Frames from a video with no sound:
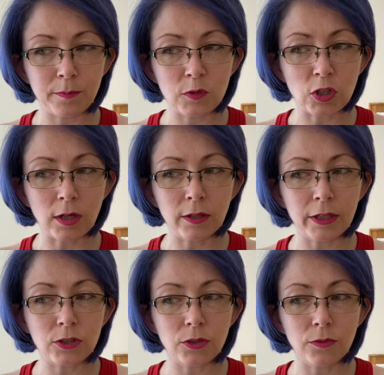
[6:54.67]

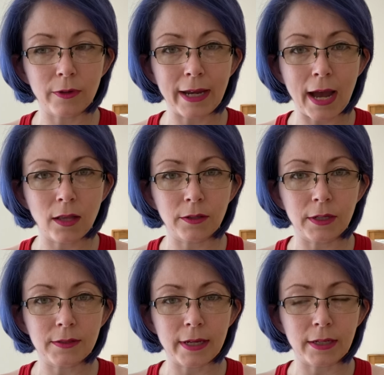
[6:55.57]
juggling two
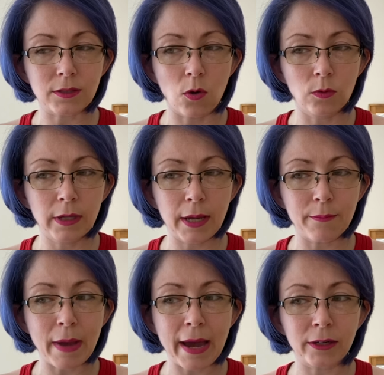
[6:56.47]
realities. Like, it's only a
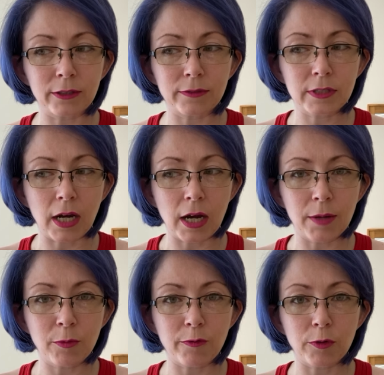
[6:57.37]
matter of
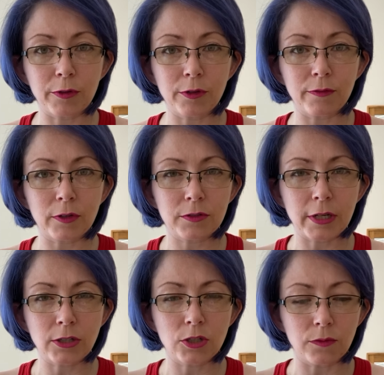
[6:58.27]
time before the universe
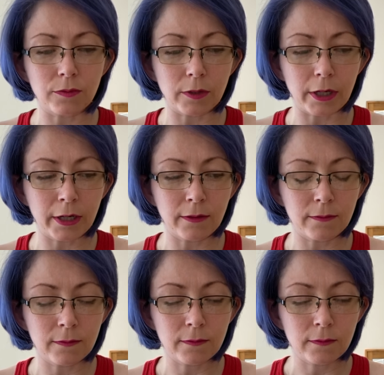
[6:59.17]
sets you free.
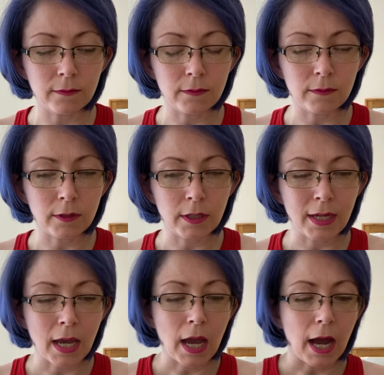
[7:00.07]

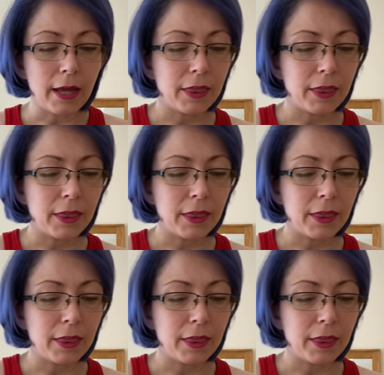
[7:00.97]
I